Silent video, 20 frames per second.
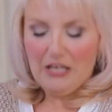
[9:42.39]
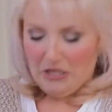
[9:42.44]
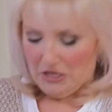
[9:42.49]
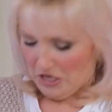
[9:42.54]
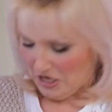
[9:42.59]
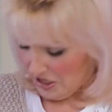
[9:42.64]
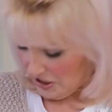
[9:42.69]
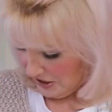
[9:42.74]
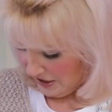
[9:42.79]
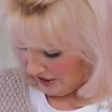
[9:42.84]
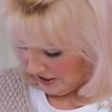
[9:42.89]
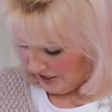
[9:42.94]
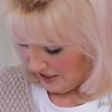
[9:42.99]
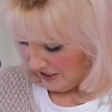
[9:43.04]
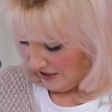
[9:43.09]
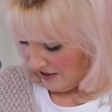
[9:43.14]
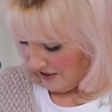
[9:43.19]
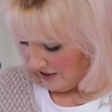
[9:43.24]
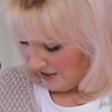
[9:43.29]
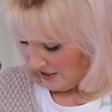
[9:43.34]
The only
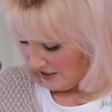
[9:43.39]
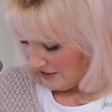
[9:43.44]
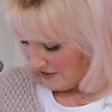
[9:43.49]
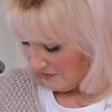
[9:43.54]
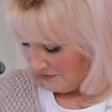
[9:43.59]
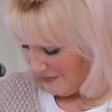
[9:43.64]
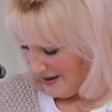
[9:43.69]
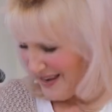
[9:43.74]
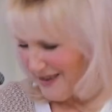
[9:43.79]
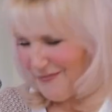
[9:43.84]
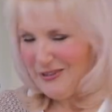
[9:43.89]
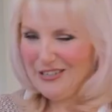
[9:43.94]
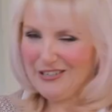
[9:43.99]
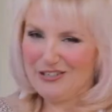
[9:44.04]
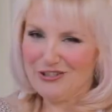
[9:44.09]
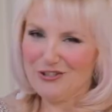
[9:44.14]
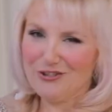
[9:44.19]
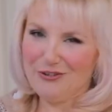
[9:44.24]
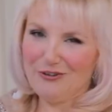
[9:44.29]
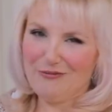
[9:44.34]
thing is maybe
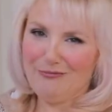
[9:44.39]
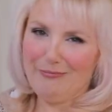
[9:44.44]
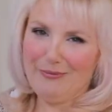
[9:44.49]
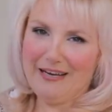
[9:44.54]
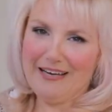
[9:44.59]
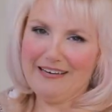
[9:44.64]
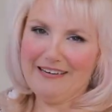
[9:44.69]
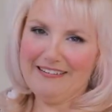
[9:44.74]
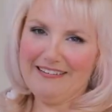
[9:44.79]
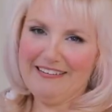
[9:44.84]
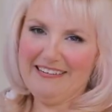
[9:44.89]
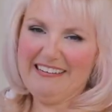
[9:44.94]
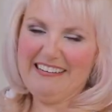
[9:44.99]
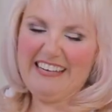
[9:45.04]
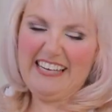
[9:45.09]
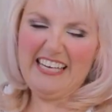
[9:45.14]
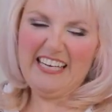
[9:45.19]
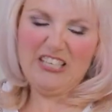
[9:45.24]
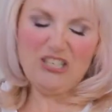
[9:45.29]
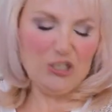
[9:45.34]
I should have made it an
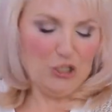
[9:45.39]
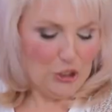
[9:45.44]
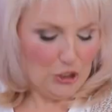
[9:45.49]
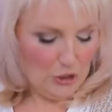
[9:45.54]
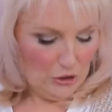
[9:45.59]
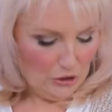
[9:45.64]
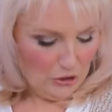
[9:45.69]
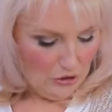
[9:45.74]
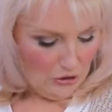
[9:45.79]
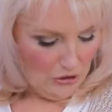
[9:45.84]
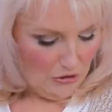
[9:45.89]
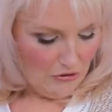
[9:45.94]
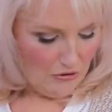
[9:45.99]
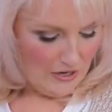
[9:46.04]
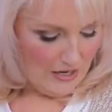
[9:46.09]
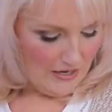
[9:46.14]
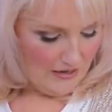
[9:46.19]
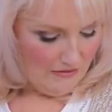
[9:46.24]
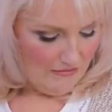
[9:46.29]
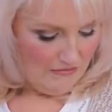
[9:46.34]
inch
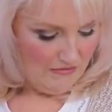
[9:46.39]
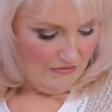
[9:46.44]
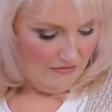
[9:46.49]
longer.